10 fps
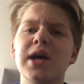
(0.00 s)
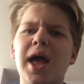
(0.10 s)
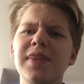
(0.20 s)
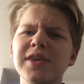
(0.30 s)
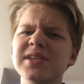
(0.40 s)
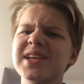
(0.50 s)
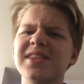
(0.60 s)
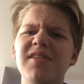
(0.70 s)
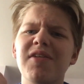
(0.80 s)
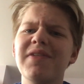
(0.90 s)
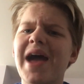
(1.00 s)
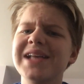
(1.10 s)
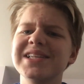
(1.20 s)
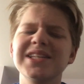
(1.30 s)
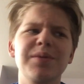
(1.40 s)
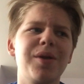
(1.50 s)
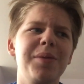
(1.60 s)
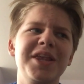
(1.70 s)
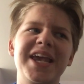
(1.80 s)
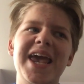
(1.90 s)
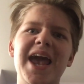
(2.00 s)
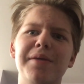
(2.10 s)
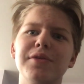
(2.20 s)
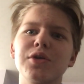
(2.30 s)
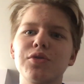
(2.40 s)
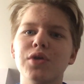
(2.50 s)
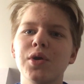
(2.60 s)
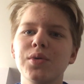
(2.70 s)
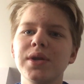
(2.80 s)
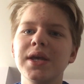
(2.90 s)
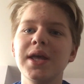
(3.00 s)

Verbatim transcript: This is like the fastest I probably like ever grown.